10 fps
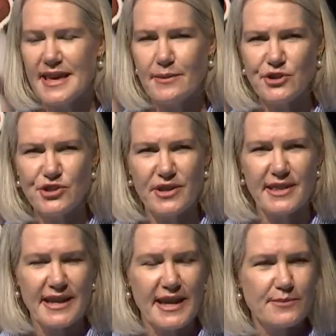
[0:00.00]
the imagery
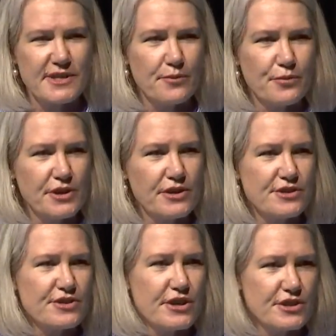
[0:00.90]
that comes up when you
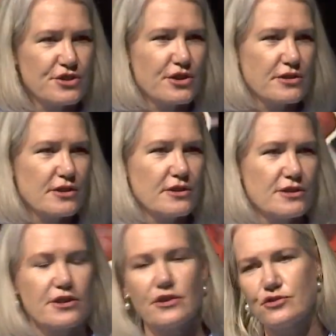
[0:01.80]
search on
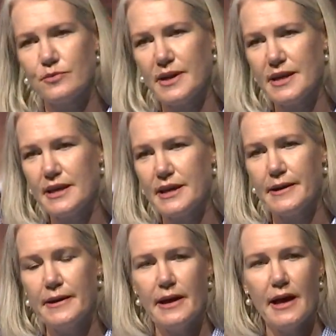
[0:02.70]
social
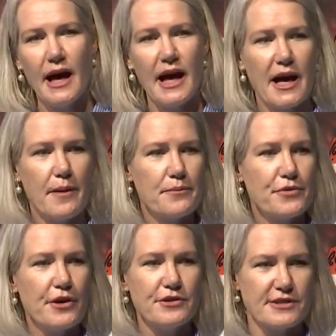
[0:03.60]
media,
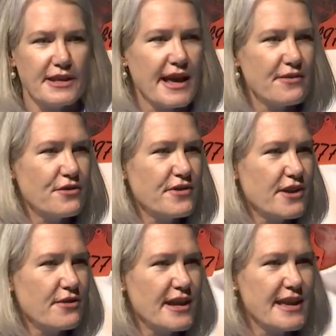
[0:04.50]
those that have a
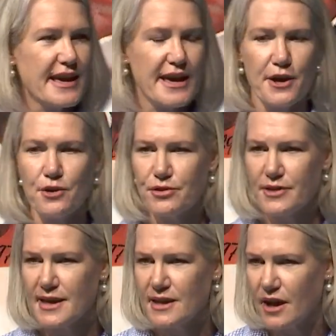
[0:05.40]
very
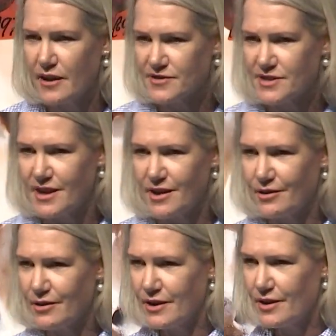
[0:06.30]
healthy lifestyle,
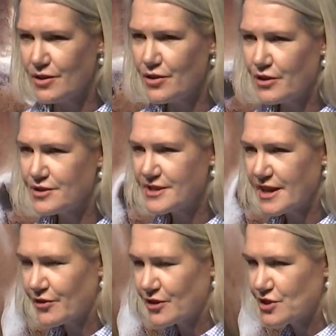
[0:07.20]
those that
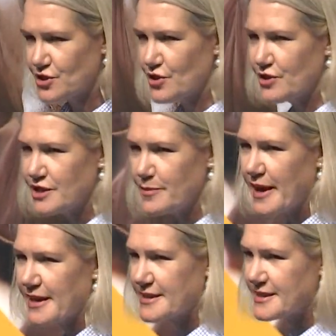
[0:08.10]
are concerned
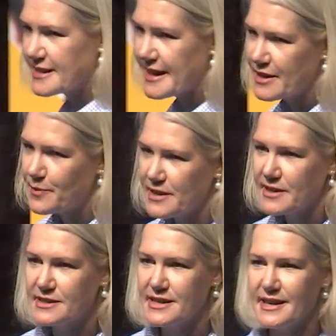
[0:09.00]
about
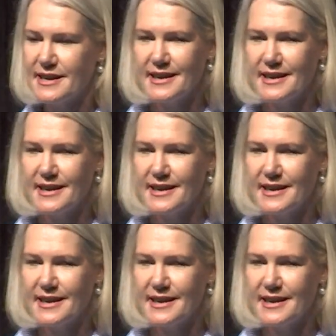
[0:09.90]
sustainability,